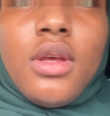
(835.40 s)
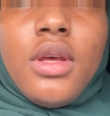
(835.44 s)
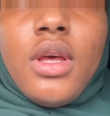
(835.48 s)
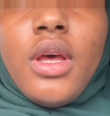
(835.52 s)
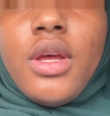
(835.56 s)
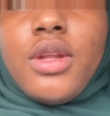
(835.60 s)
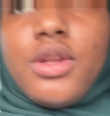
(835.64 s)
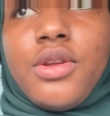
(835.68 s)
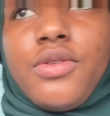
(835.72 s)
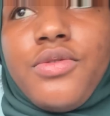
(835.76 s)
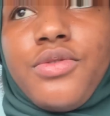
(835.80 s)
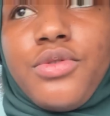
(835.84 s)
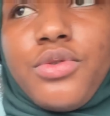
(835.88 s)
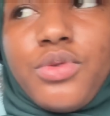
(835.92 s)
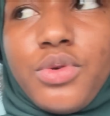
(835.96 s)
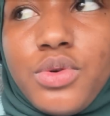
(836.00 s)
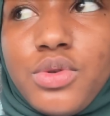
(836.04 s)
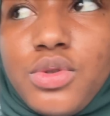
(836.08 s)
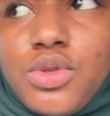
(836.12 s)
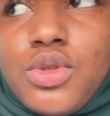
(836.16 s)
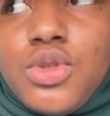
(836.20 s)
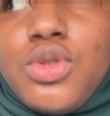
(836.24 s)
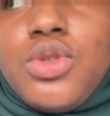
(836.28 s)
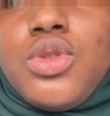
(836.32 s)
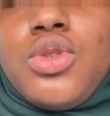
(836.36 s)
And they've
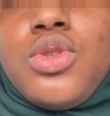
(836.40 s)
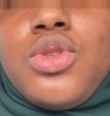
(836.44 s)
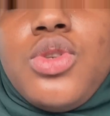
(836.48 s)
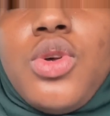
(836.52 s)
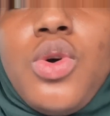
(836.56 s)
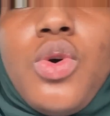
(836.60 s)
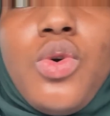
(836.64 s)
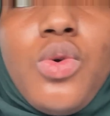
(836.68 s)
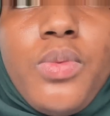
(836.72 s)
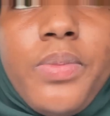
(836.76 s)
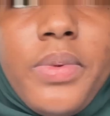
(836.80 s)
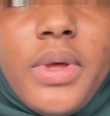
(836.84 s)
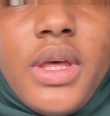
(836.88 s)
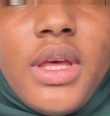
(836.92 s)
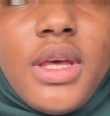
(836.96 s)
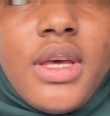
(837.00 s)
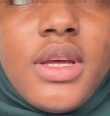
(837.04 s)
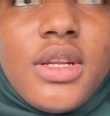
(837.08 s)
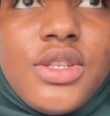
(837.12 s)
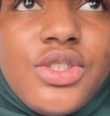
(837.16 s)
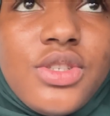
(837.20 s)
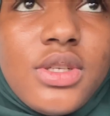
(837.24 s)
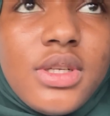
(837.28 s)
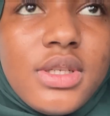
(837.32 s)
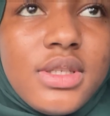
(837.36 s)
grown so big in
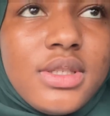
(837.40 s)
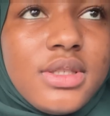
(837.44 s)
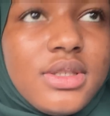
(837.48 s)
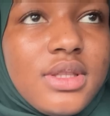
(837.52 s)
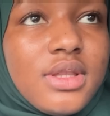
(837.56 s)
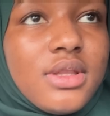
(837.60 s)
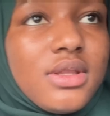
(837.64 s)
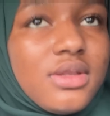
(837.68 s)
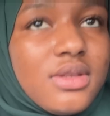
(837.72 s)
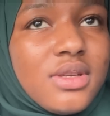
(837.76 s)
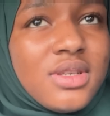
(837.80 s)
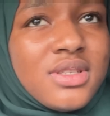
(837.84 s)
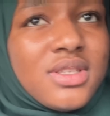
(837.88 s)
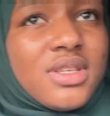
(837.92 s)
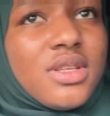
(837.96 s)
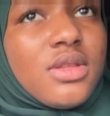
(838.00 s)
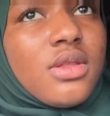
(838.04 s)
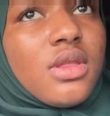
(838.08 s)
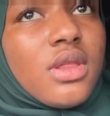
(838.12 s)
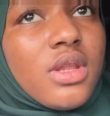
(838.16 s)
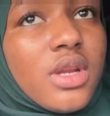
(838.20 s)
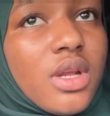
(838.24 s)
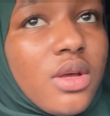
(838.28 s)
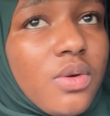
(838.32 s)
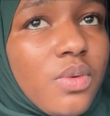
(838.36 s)
just, is it
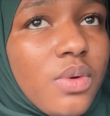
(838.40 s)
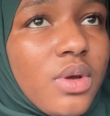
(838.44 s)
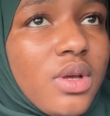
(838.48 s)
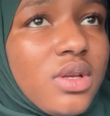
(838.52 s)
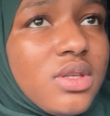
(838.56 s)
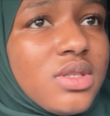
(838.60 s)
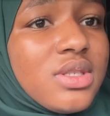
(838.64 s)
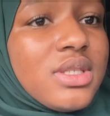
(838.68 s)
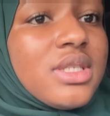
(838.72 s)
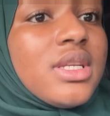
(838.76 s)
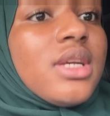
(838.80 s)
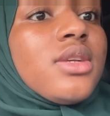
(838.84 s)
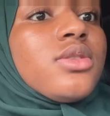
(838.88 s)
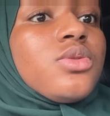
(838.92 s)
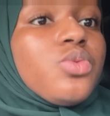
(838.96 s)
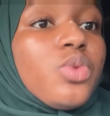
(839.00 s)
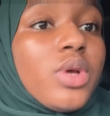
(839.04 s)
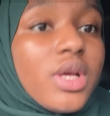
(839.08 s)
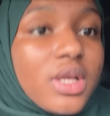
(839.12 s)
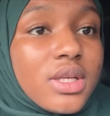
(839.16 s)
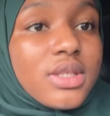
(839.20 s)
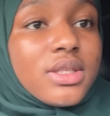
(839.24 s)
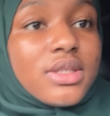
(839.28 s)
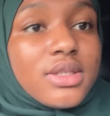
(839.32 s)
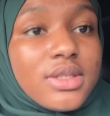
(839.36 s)
3 weeks? 6
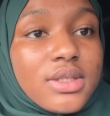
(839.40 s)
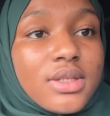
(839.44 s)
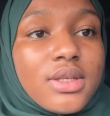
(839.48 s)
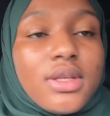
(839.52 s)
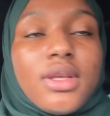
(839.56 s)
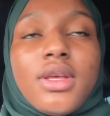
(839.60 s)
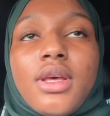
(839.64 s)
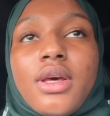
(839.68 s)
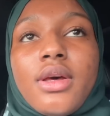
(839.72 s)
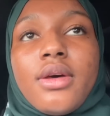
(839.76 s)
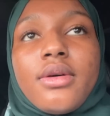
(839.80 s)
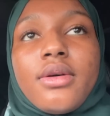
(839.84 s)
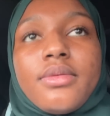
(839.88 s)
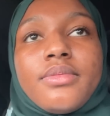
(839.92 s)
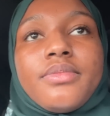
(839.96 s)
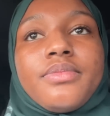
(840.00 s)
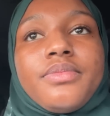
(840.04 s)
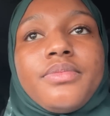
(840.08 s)
weeks. Yeah.